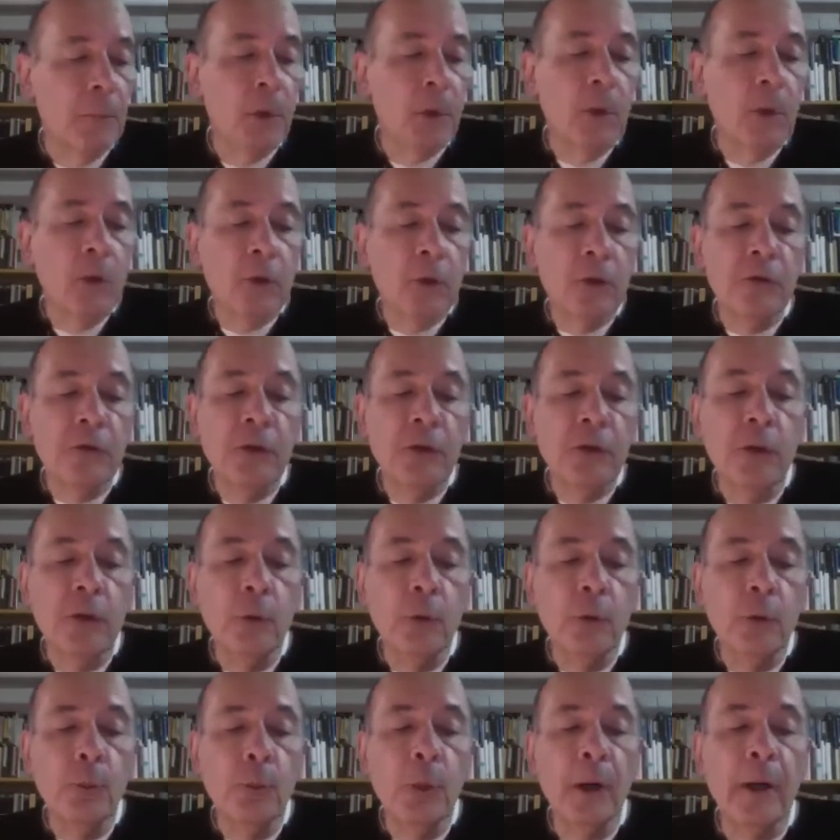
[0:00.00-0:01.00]

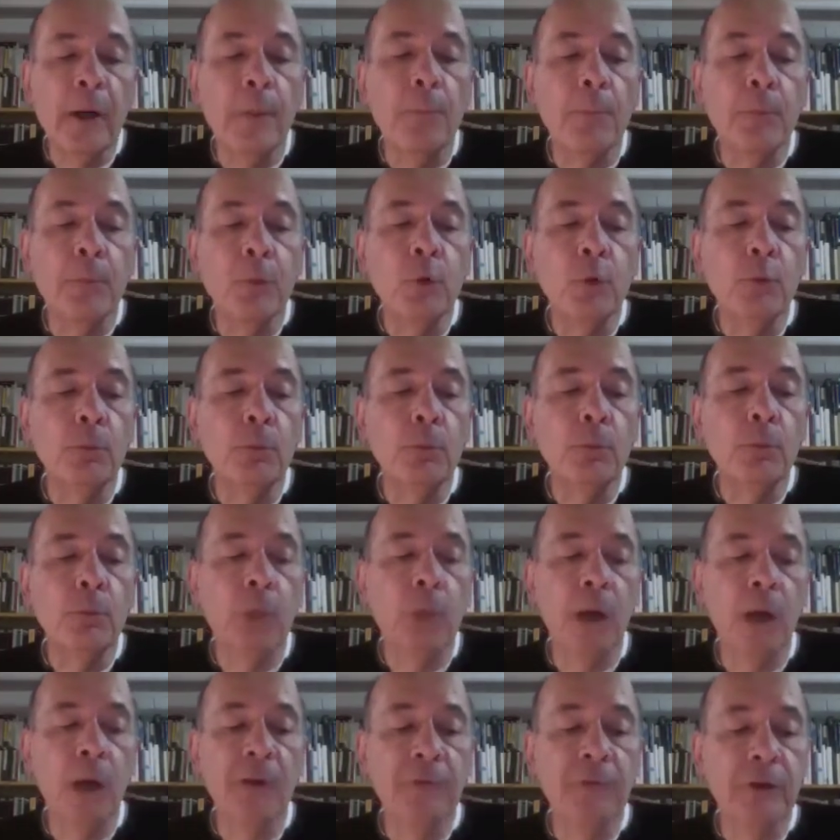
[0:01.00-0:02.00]
continued by a
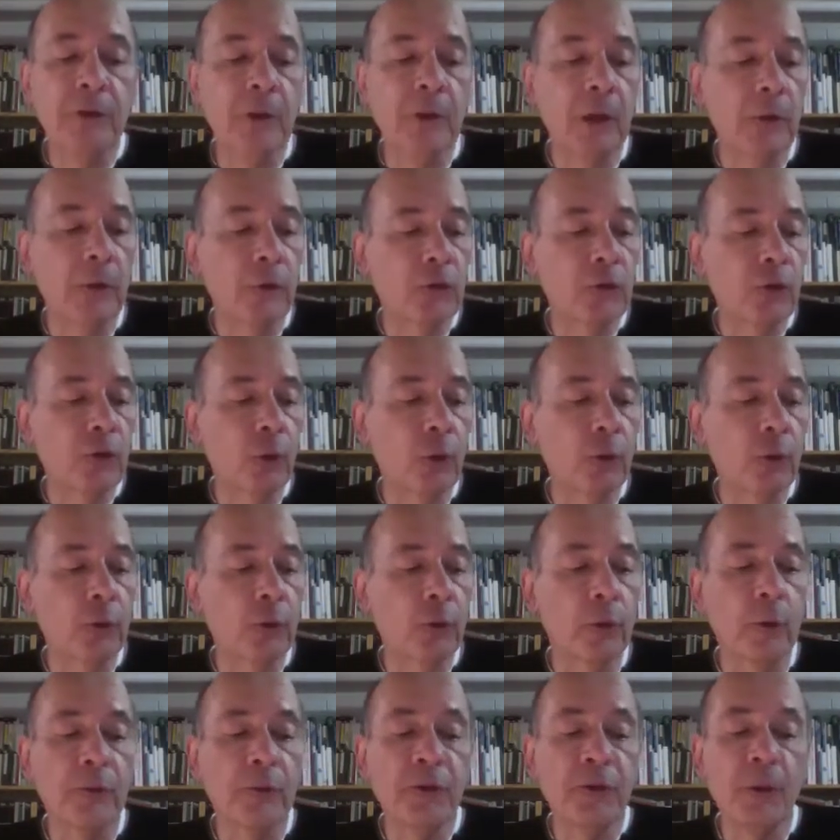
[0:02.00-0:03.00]
boombox hefted on the
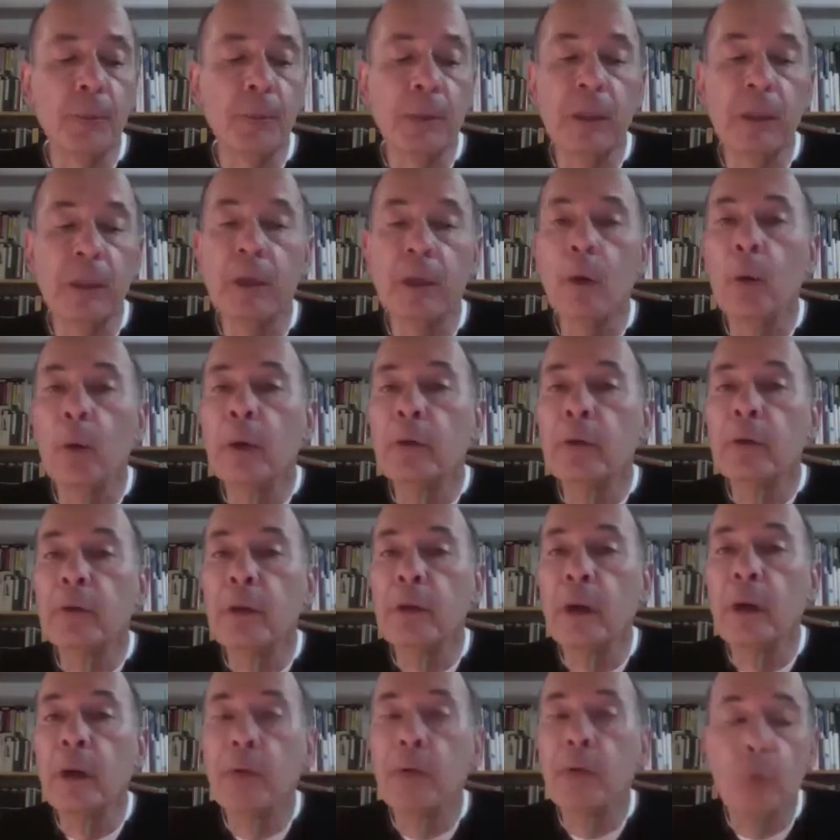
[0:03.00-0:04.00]
shoulder of somebody going
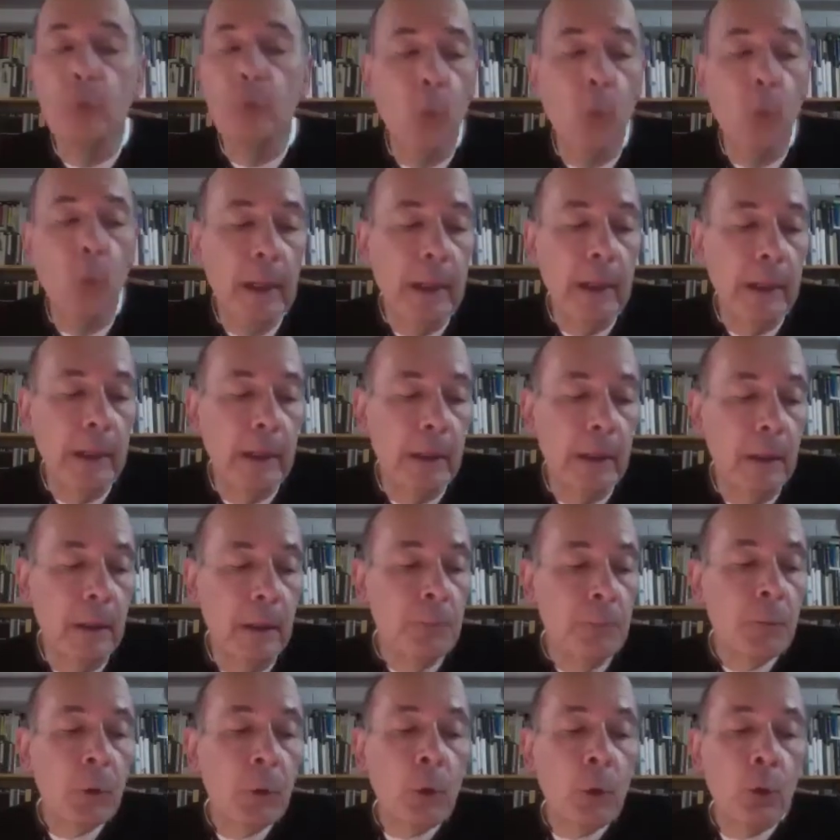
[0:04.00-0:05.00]
the other way,
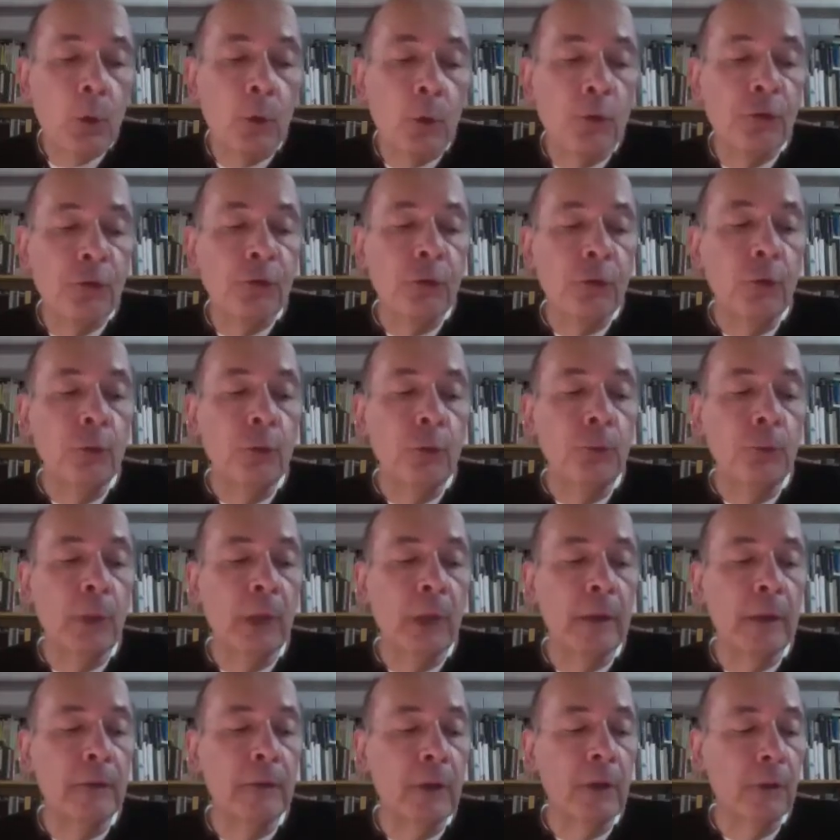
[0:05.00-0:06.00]
resumed
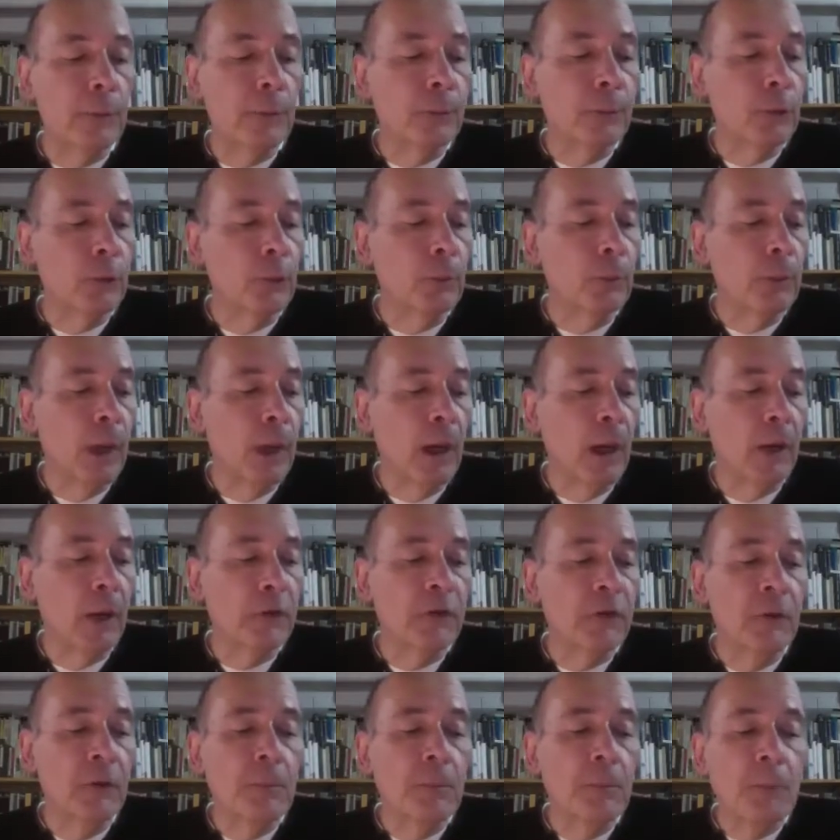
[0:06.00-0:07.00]
by another
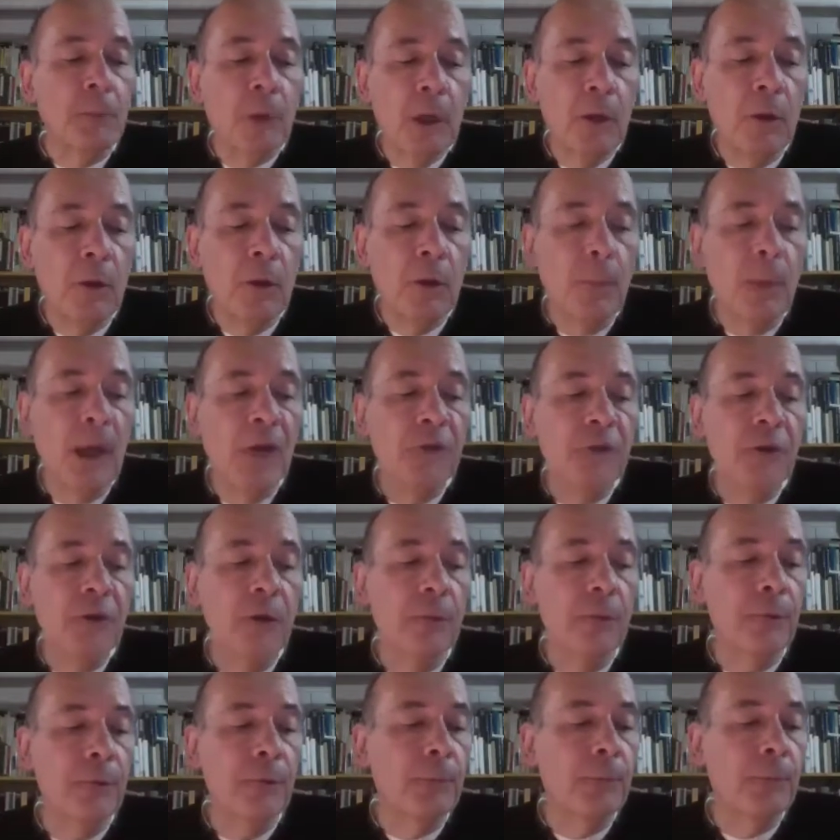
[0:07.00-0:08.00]
boombox in the
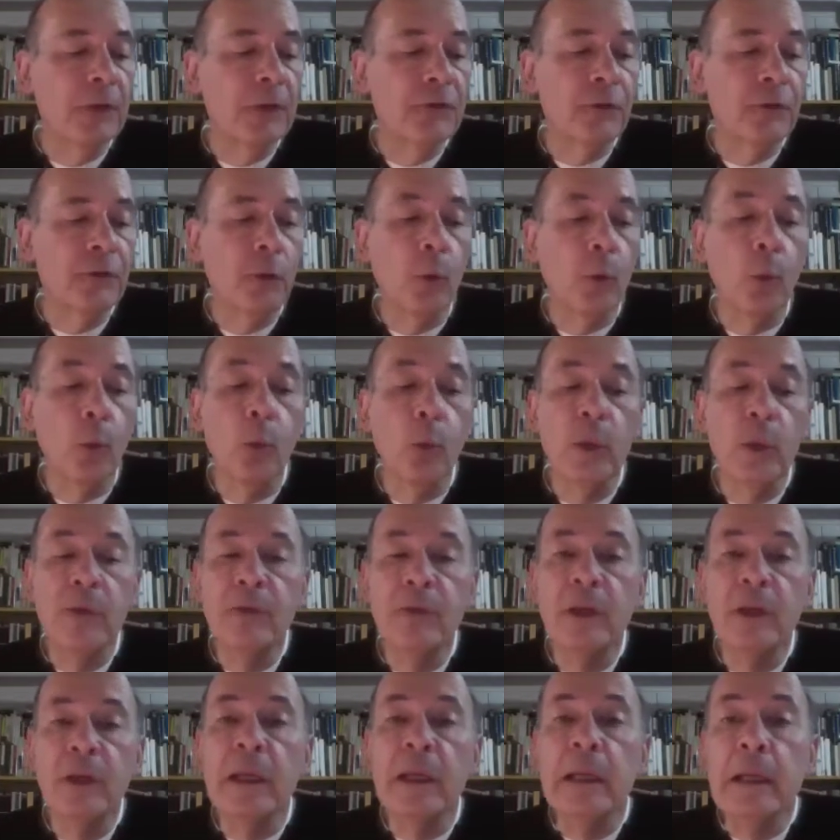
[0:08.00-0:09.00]
basket of a bicycle
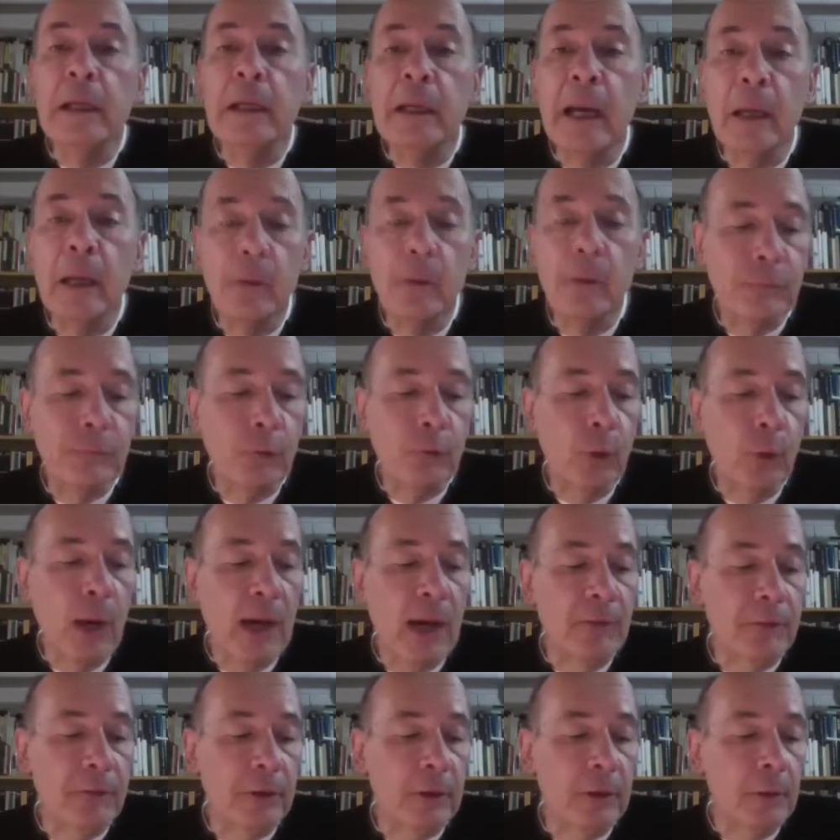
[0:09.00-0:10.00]
weaving in and out of
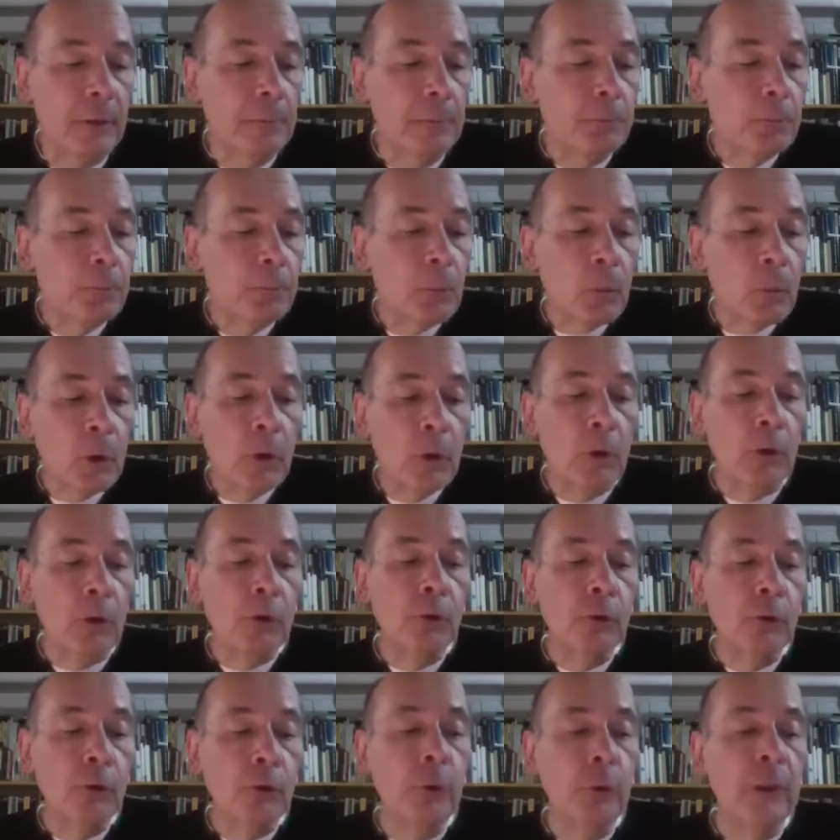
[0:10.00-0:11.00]
traffic,
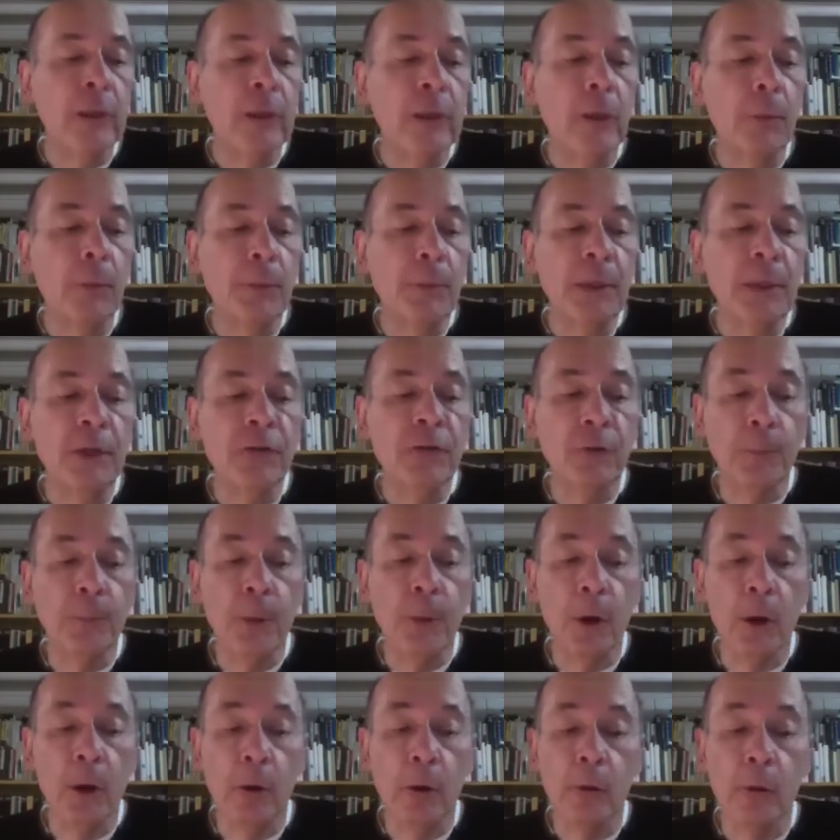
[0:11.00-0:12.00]
concluding in the pizza
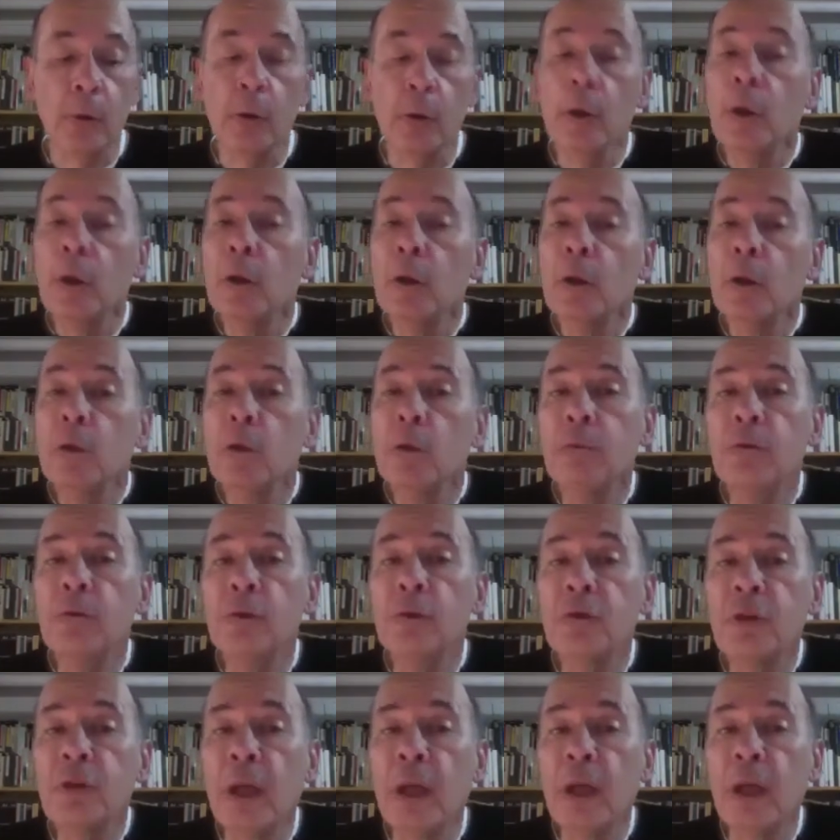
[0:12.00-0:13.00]
parlor you've
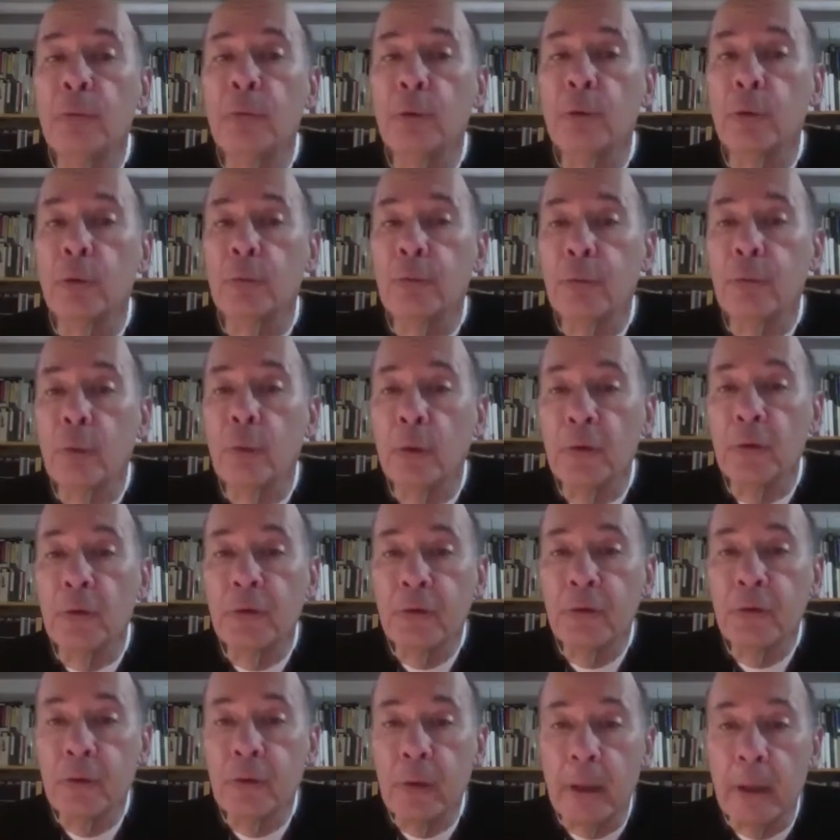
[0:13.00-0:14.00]
just entered for a
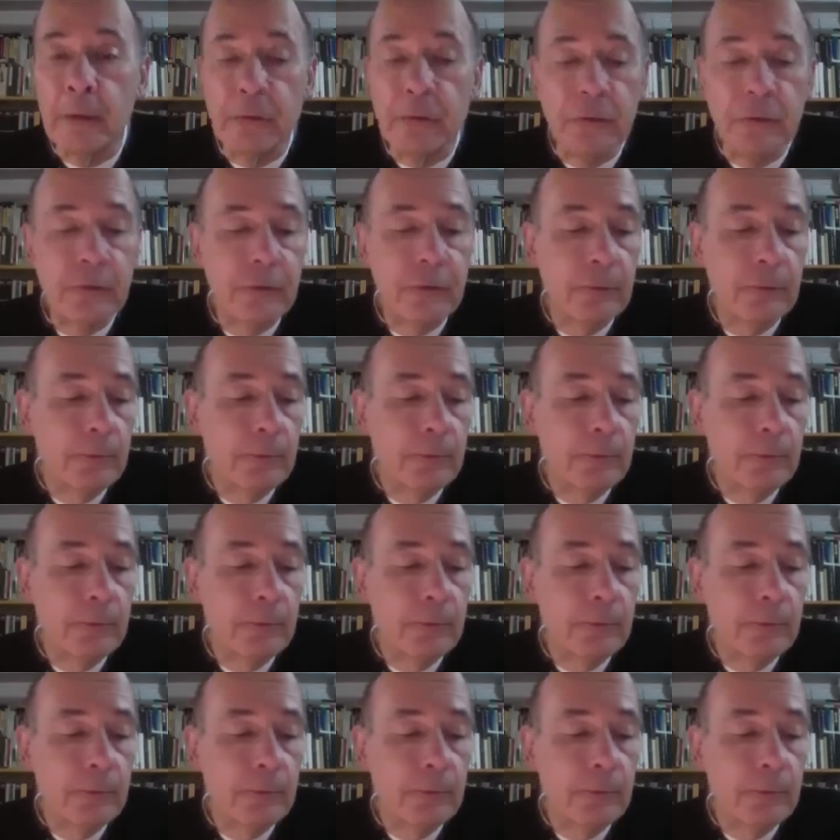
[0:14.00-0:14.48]
slice.